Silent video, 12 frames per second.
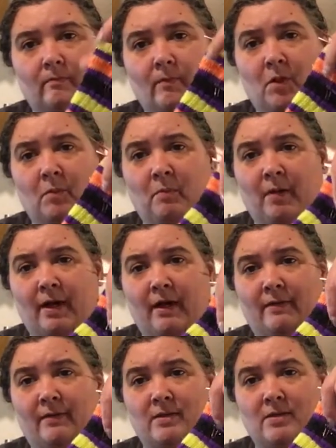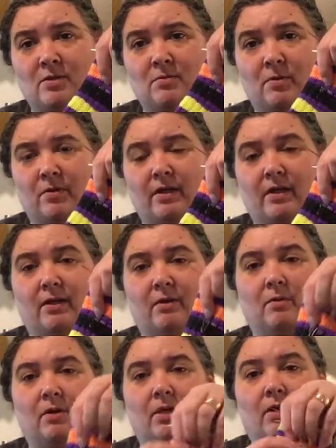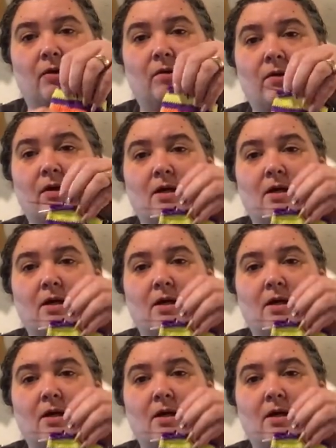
but this is where the heel will go.